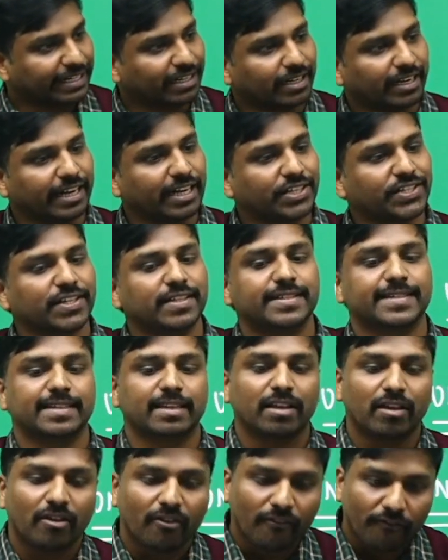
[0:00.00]
Nations
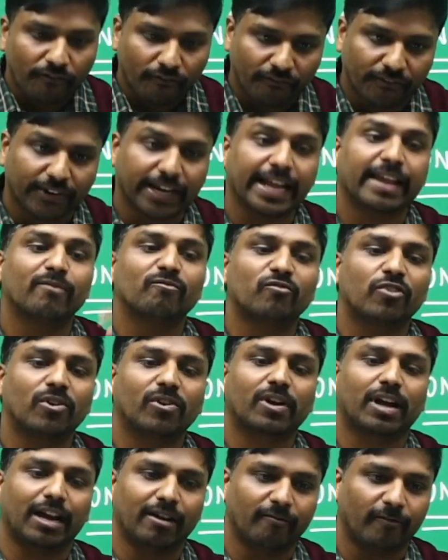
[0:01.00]
Framework
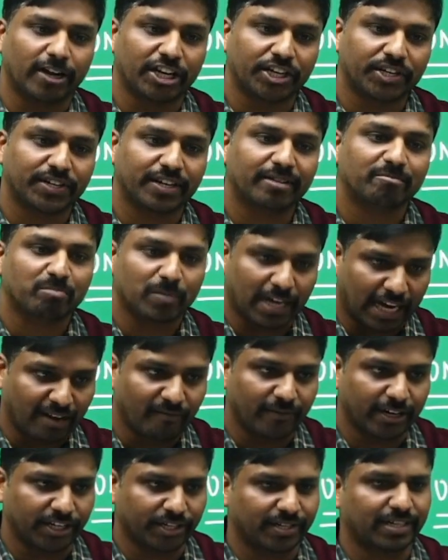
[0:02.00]
Convention,
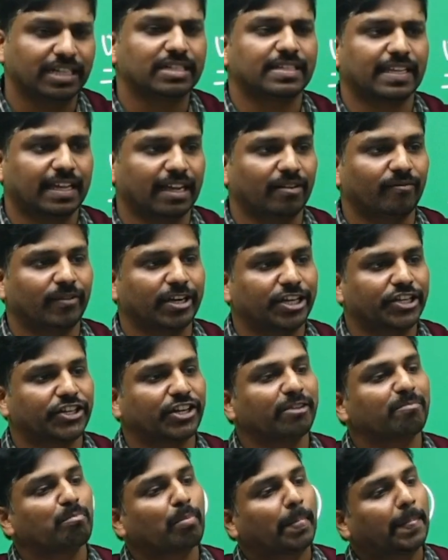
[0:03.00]
it's a convention
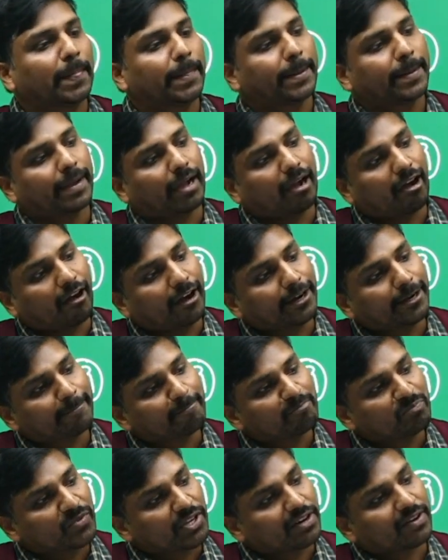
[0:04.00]
on
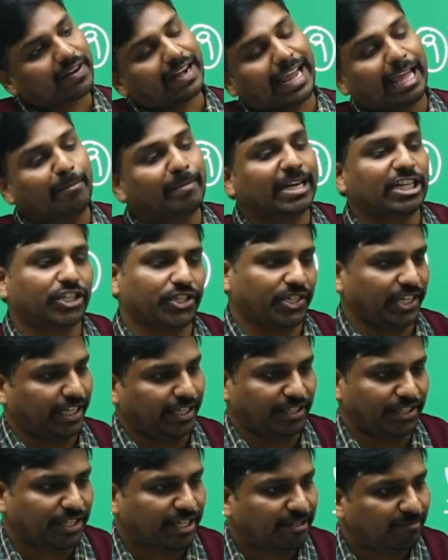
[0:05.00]
climate
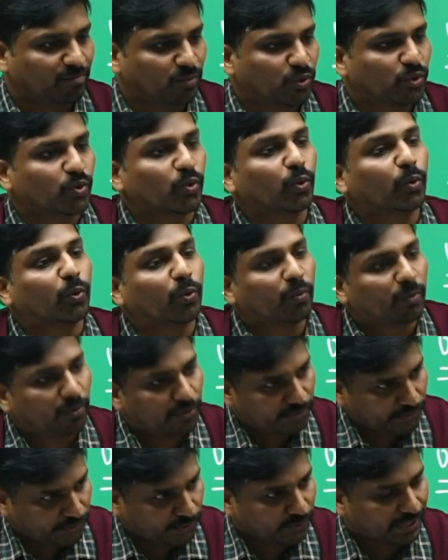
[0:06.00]
change. So
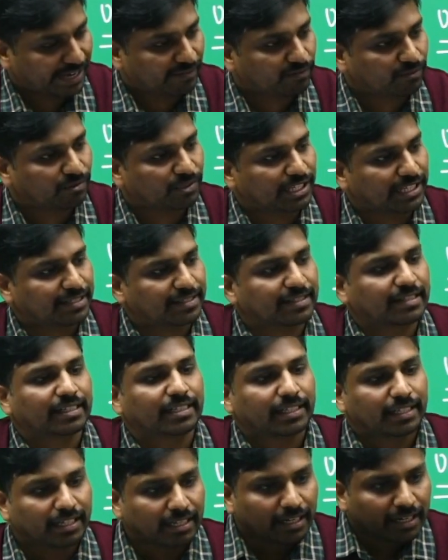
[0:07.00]
you have to just
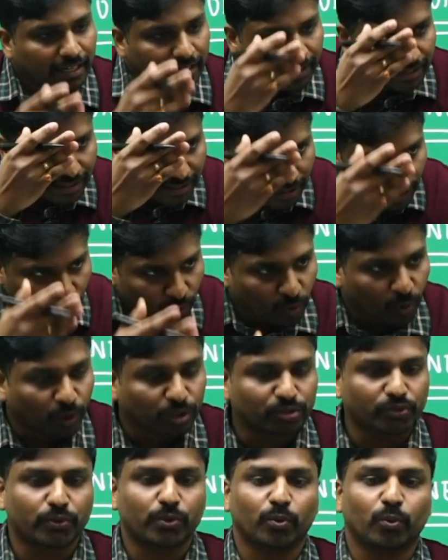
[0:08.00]
go
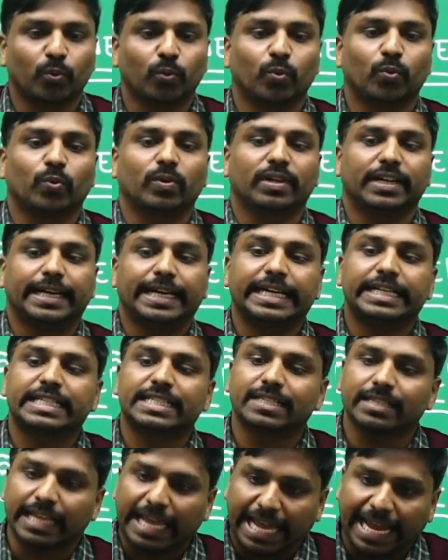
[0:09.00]
through its
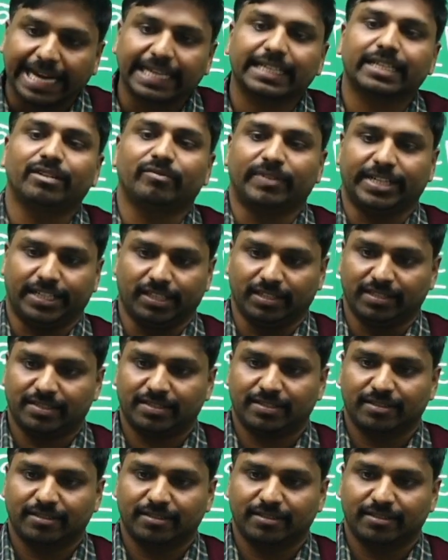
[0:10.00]
activities,